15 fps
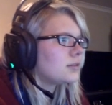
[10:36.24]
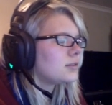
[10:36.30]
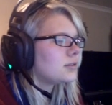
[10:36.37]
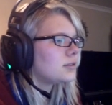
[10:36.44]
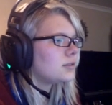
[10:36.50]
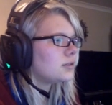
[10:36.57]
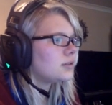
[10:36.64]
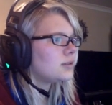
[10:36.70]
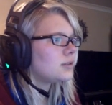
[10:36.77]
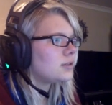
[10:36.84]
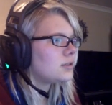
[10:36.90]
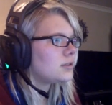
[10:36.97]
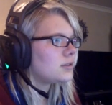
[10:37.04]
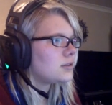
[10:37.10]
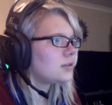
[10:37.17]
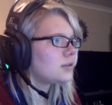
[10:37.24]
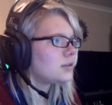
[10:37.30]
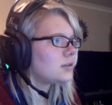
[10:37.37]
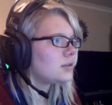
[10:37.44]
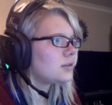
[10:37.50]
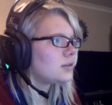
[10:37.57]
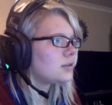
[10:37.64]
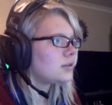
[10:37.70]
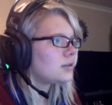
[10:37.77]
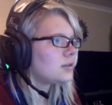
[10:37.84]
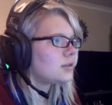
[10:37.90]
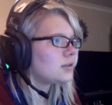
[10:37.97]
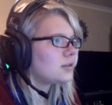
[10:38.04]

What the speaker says: (no one is talking)